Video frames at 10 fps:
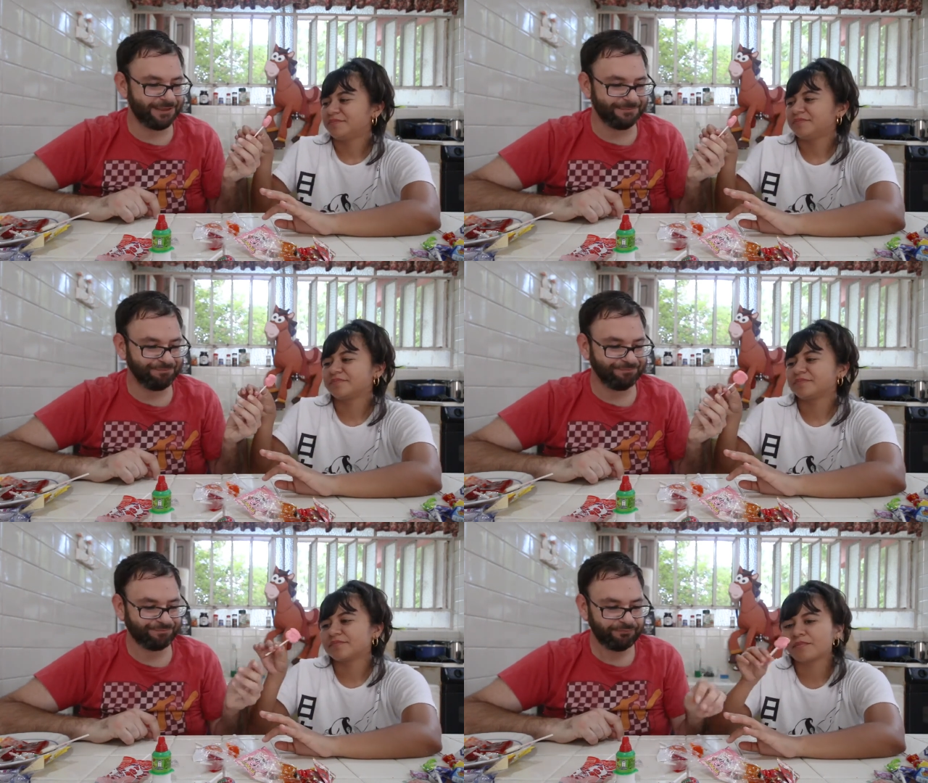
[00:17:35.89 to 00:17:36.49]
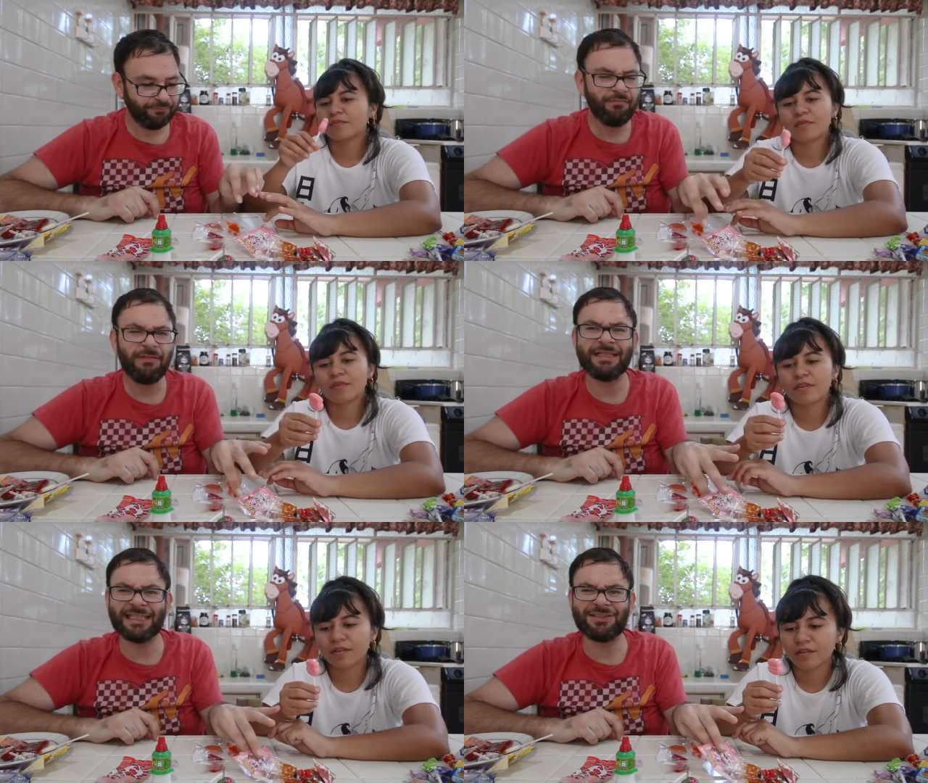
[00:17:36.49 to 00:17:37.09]
Speaker 1: this.
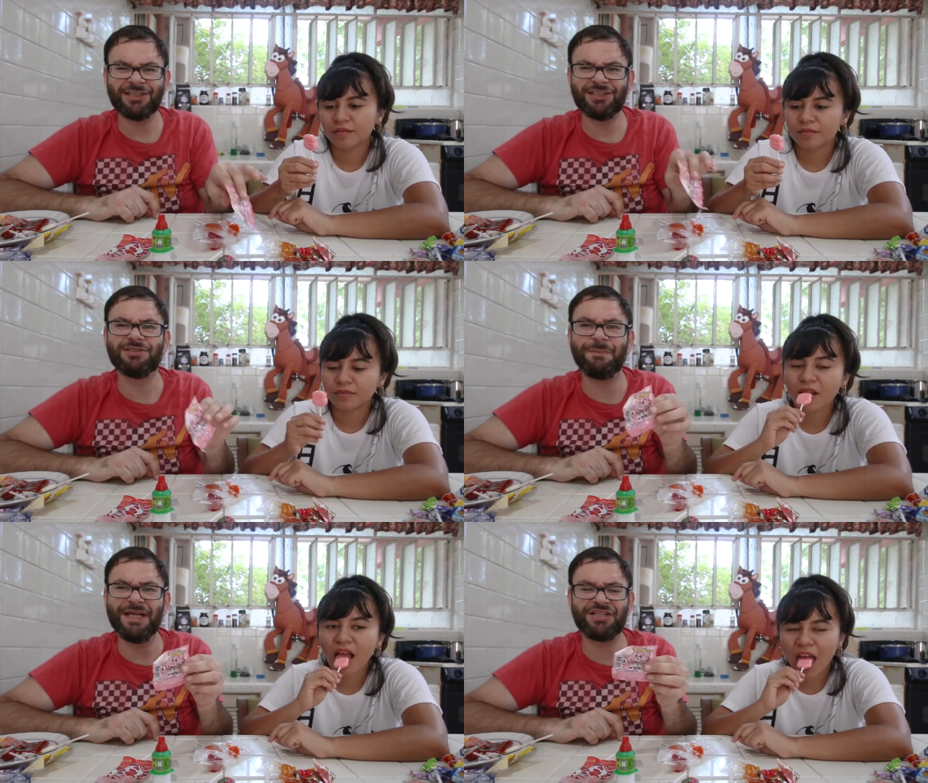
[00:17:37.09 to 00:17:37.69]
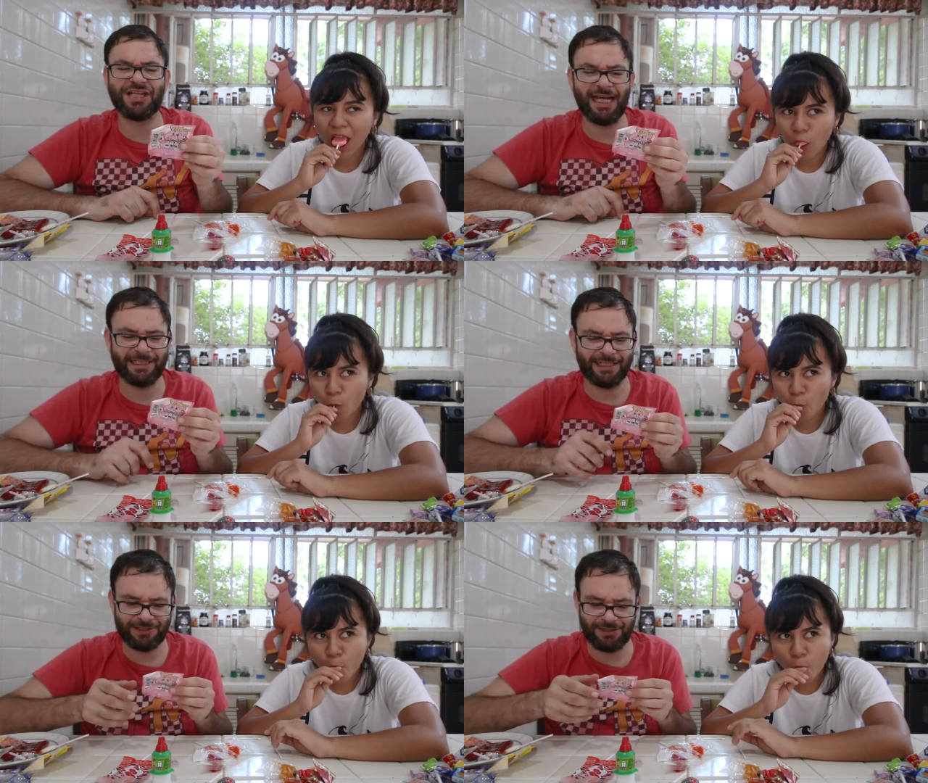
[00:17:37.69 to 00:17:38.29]
It's actually good. It's peach
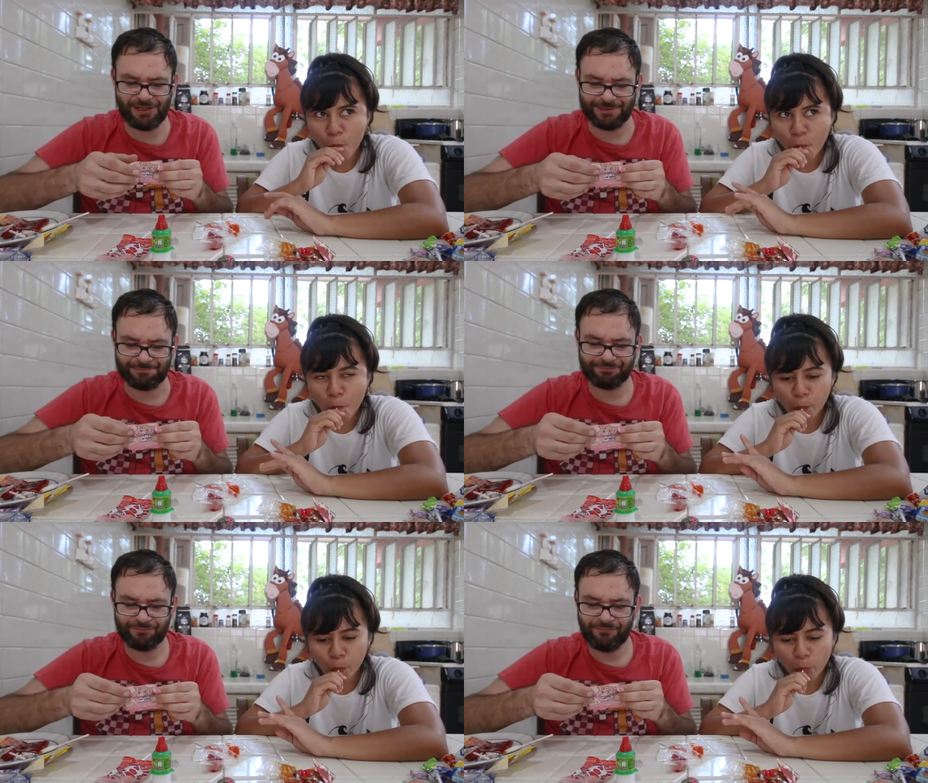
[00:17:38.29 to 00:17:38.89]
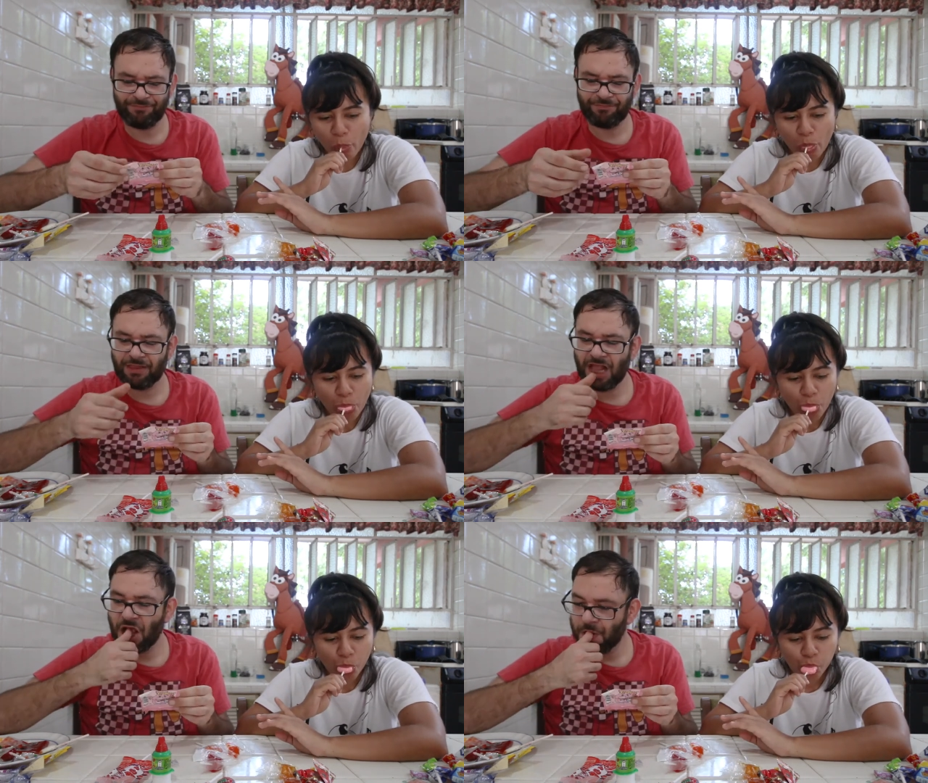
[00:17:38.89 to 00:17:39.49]
candy. Alright.
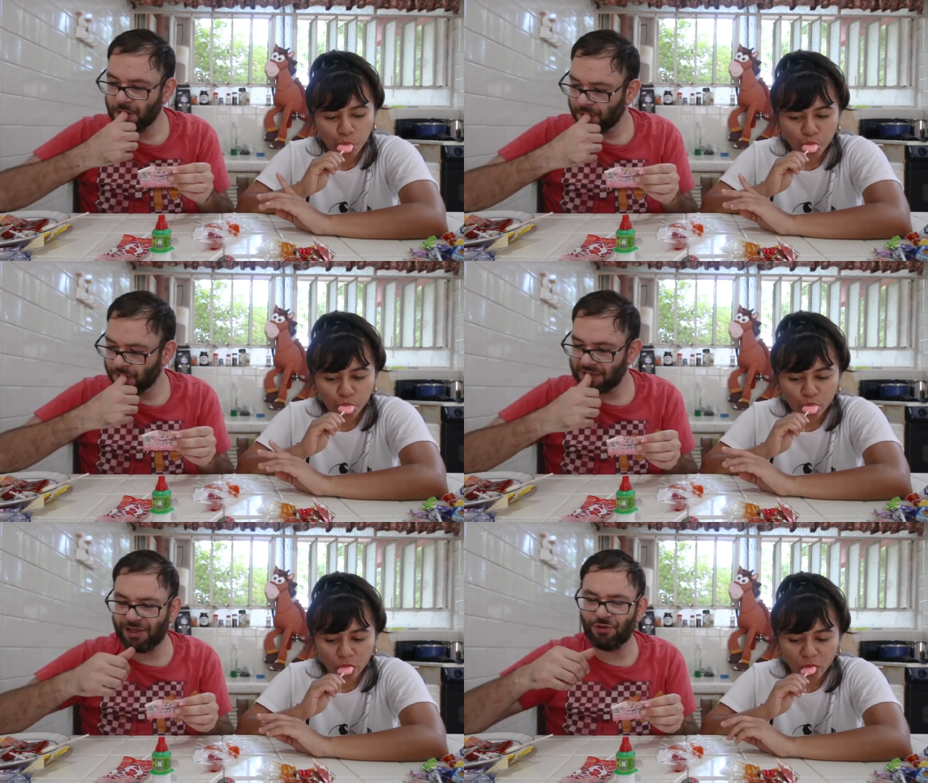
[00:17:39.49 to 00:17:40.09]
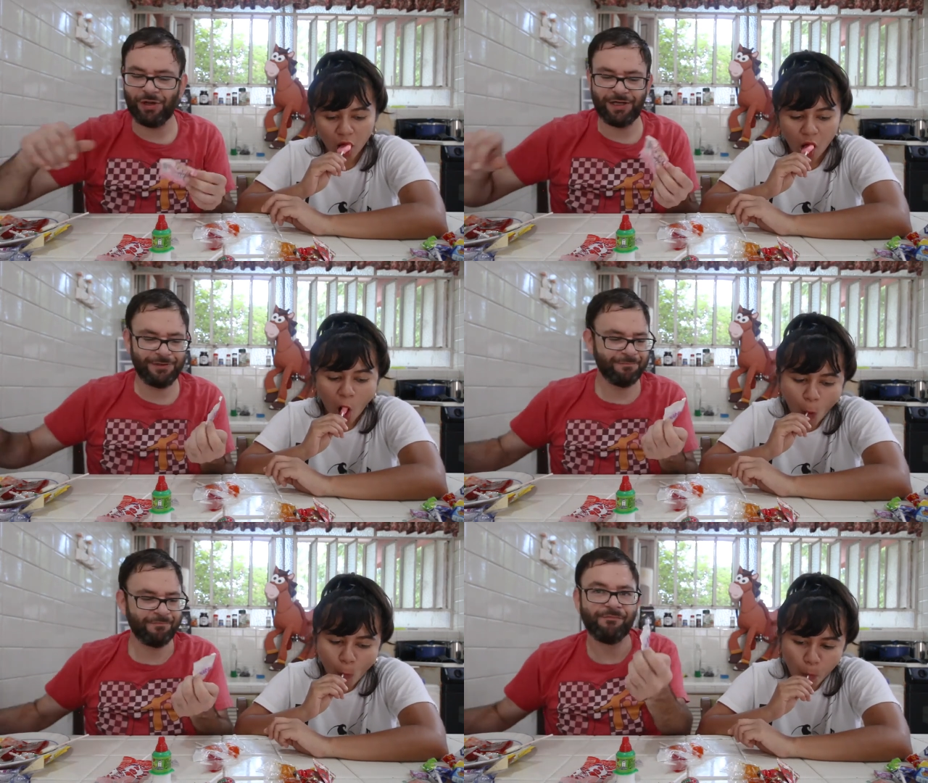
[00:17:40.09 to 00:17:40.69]
Another
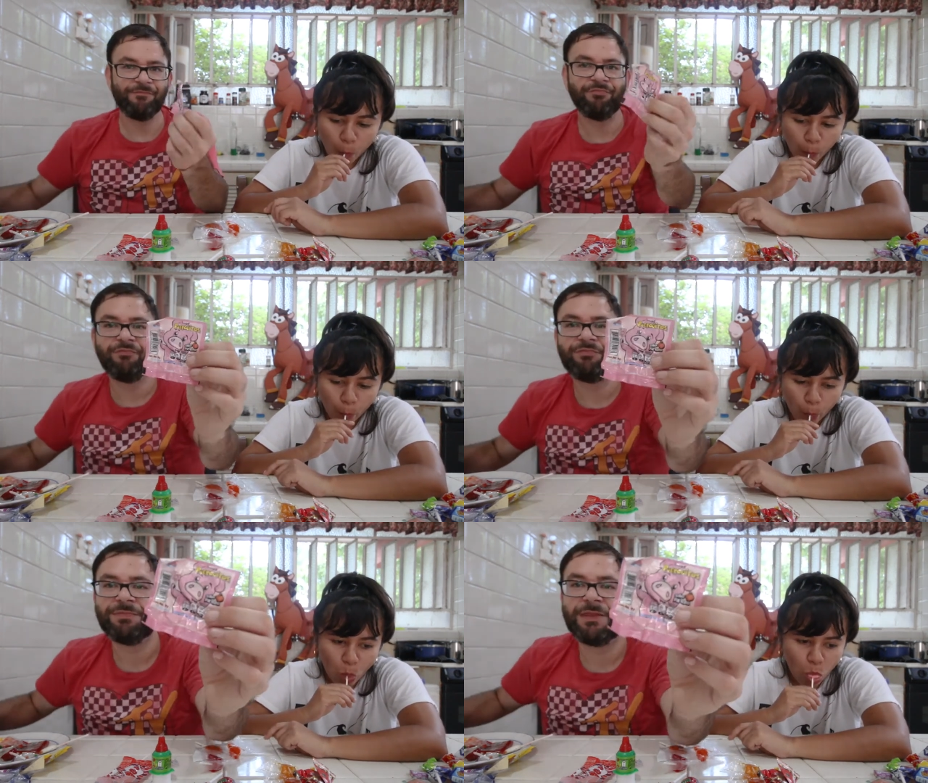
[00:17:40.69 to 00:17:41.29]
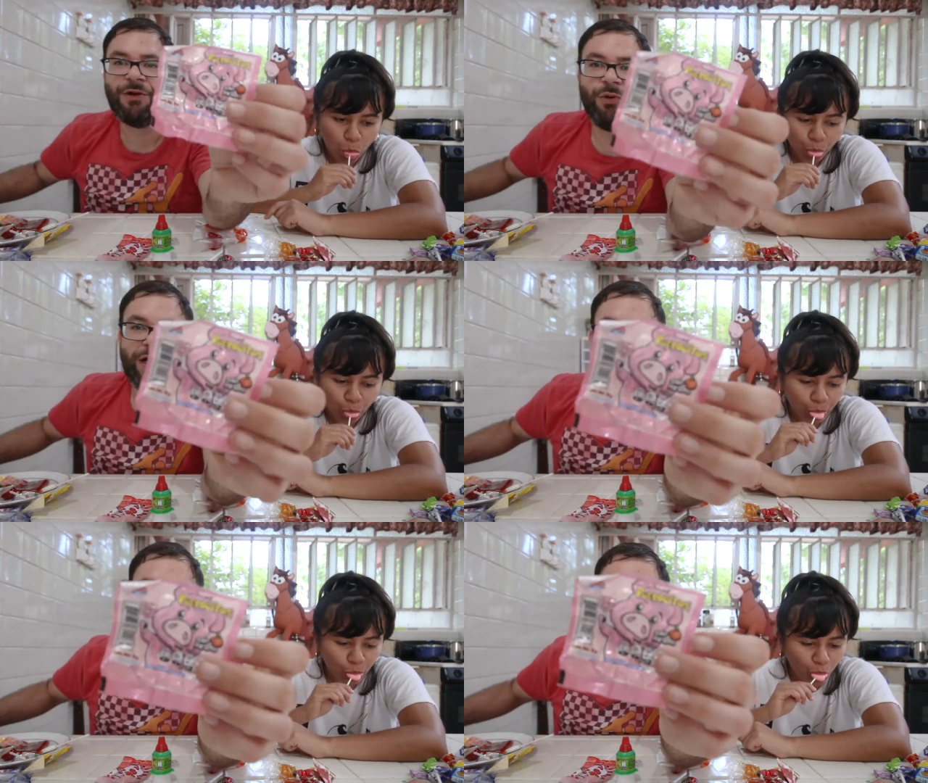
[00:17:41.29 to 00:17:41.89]
winner.
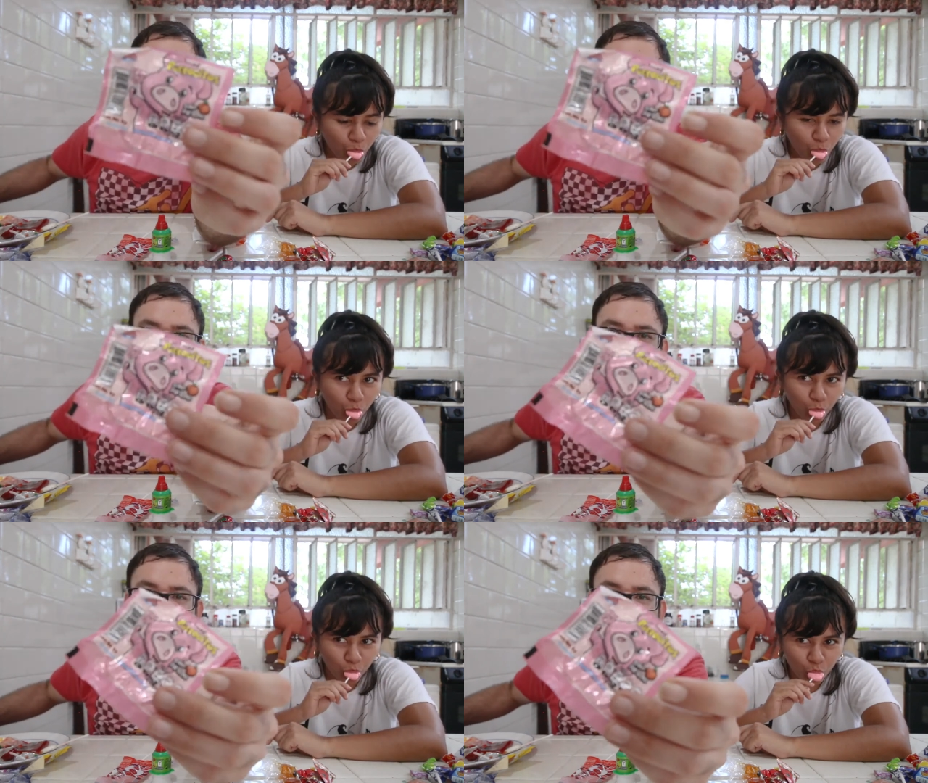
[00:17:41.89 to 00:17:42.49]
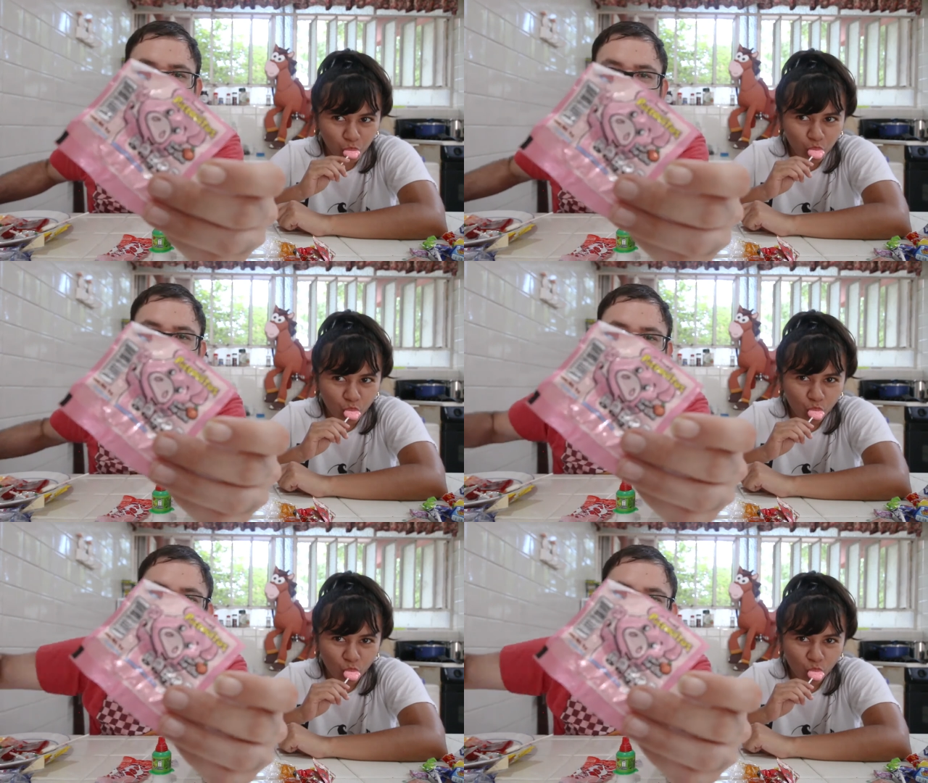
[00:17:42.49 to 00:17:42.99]
Winner, winner, chicken dinner.